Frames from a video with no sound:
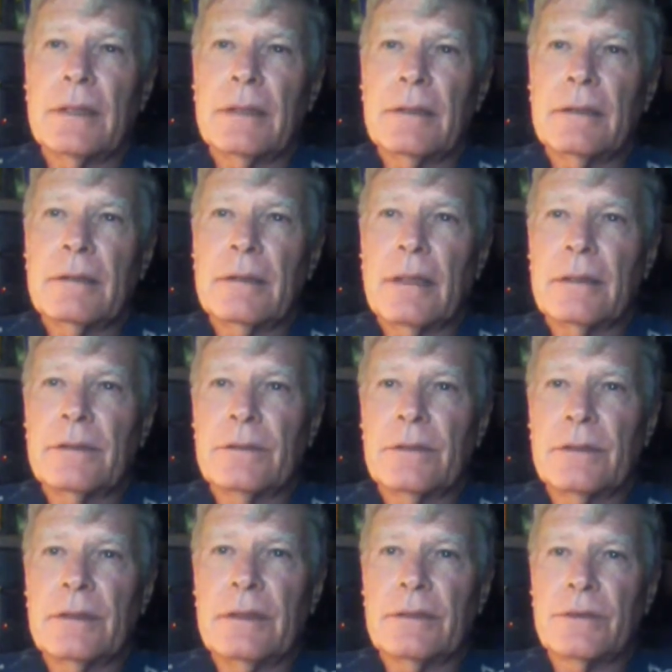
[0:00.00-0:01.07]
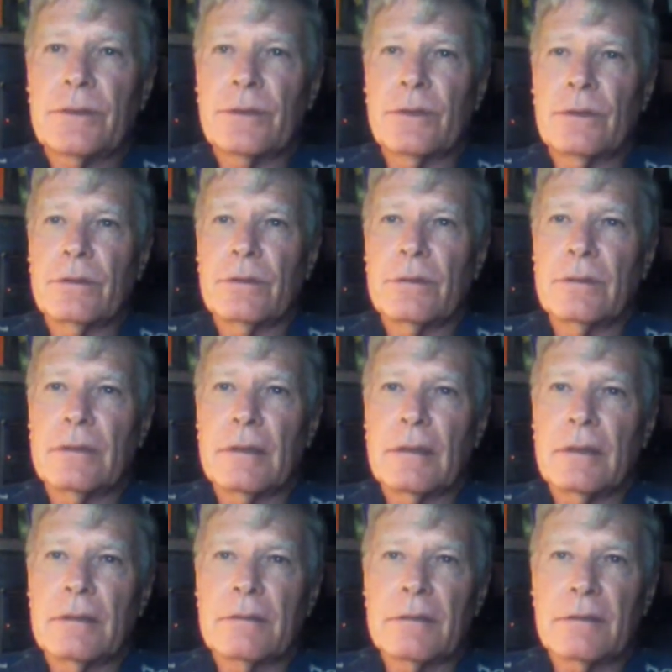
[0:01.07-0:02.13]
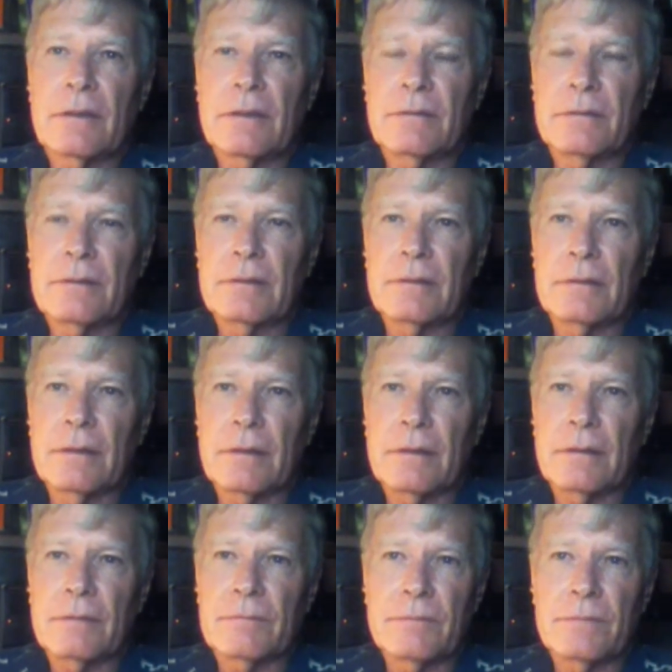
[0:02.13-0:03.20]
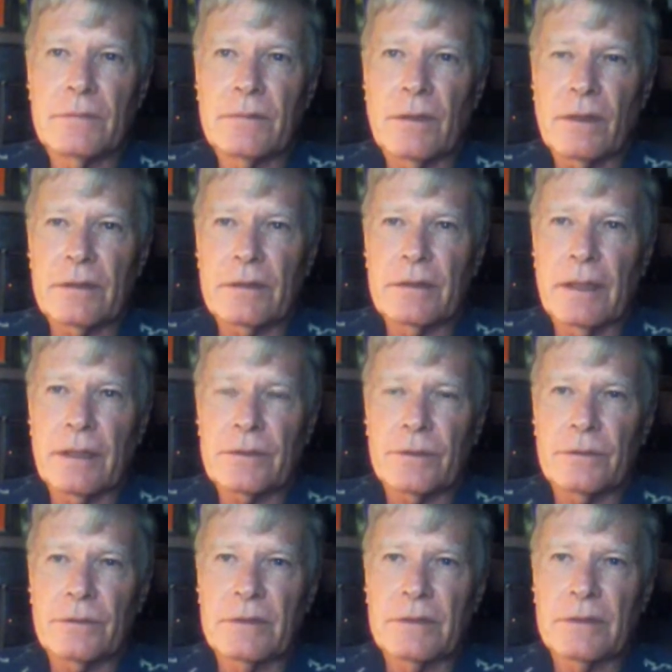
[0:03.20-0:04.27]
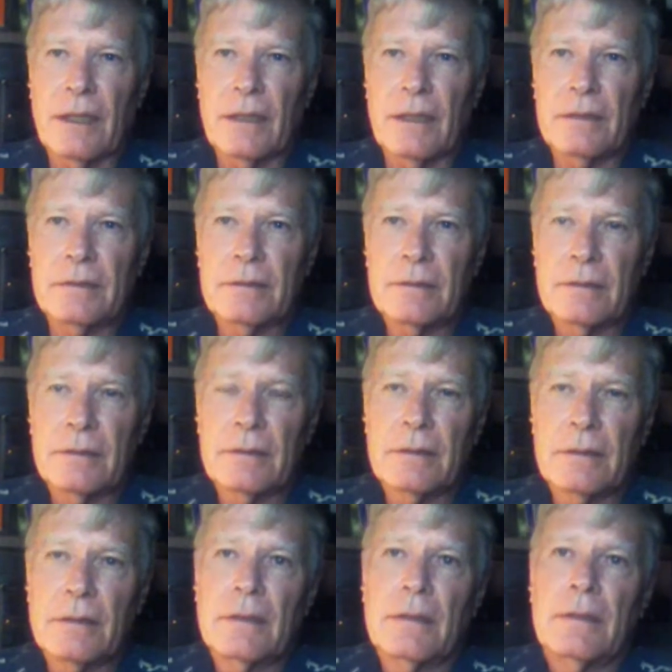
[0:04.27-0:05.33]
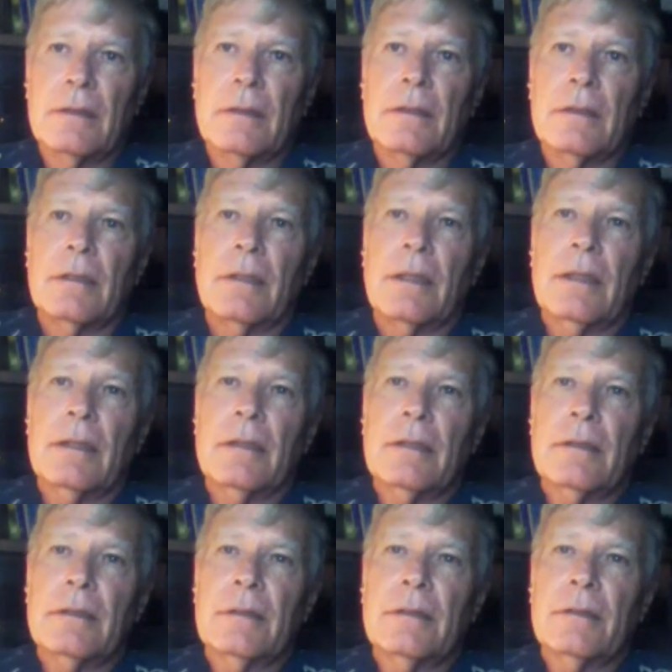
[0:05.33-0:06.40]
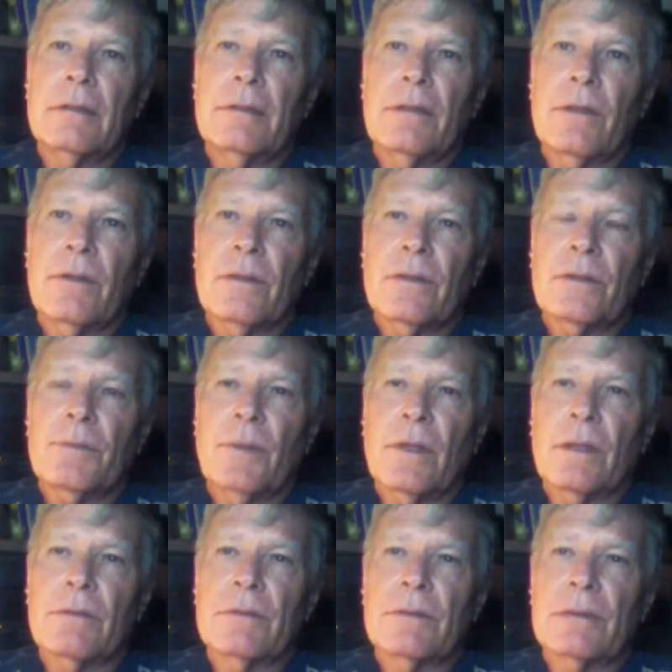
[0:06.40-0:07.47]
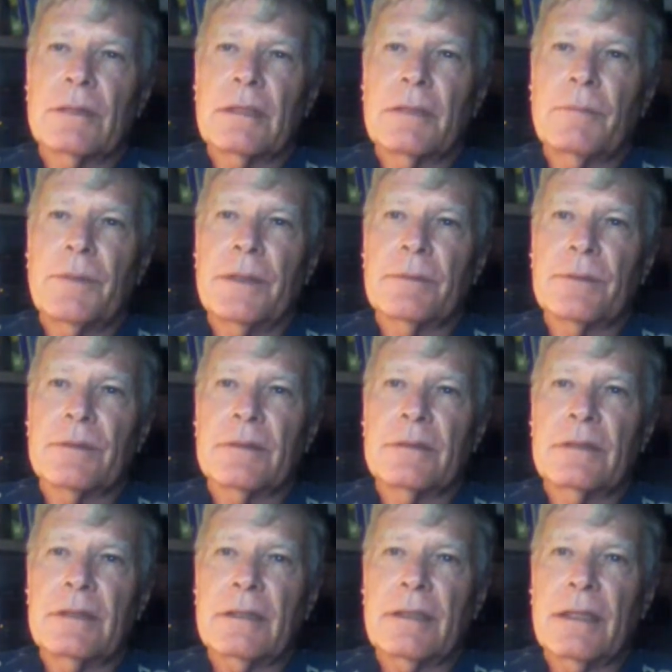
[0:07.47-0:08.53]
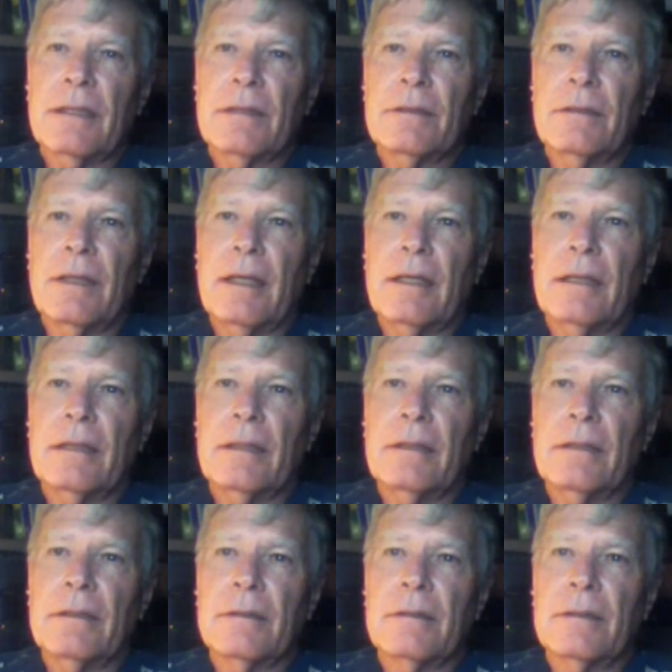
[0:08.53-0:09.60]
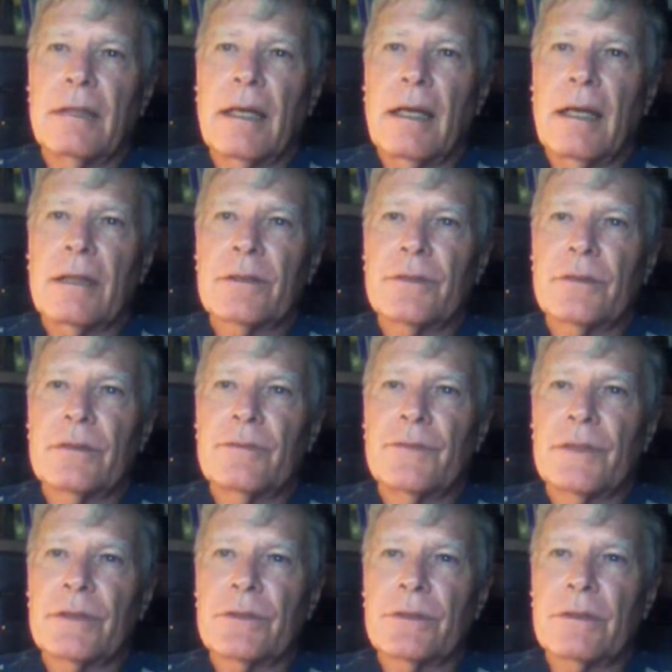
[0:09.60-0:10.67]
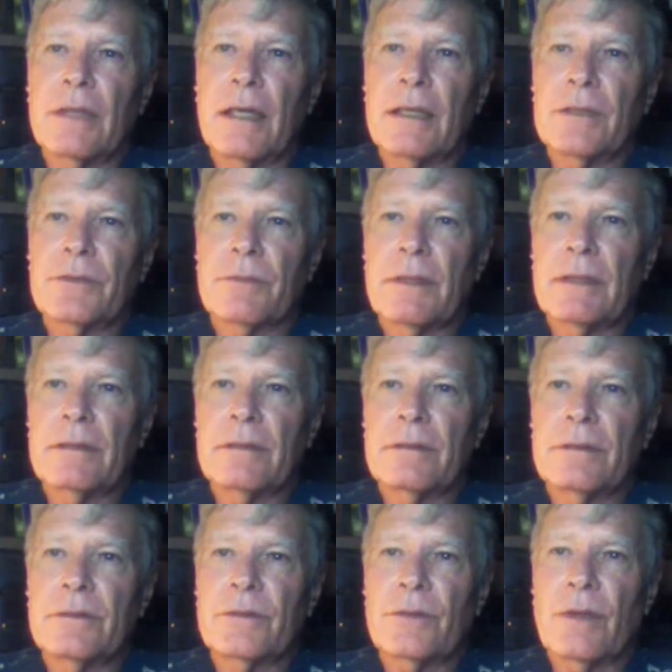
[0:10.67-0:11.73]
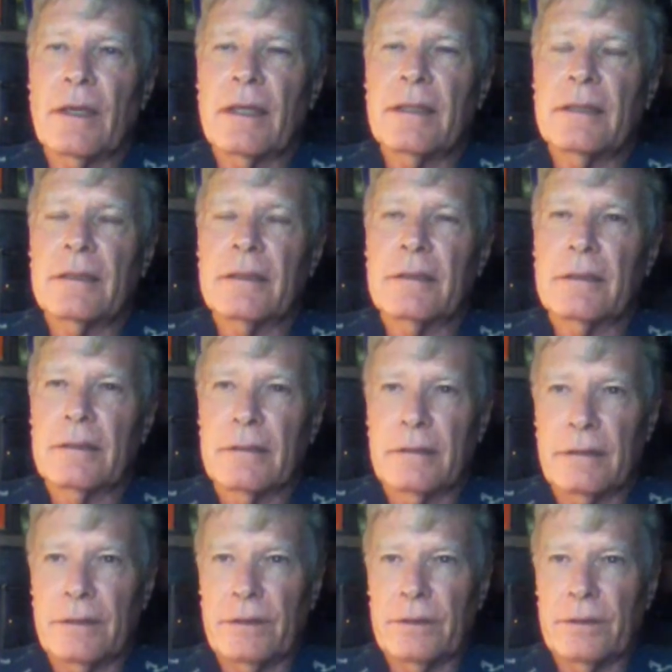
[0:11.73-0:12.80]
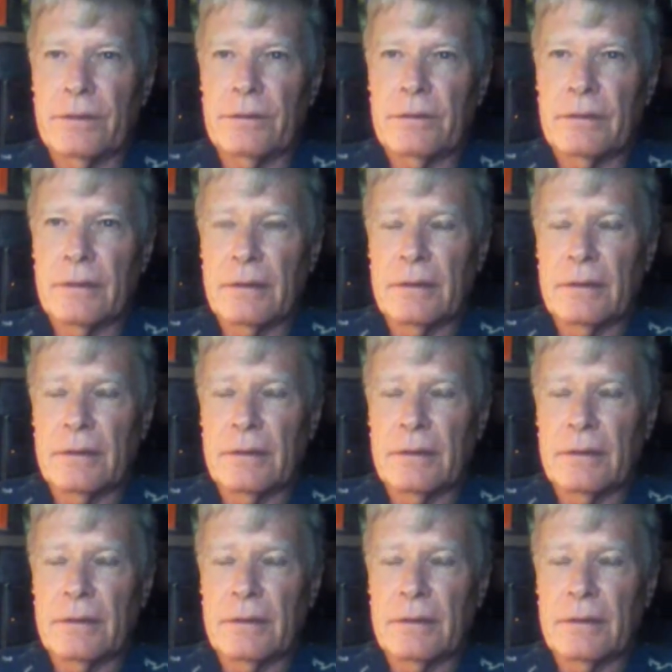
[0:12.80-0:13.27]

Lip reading: And I used to teach school architectural design, and the hardest part was to get people to sit down and actually visualize rather than trying to do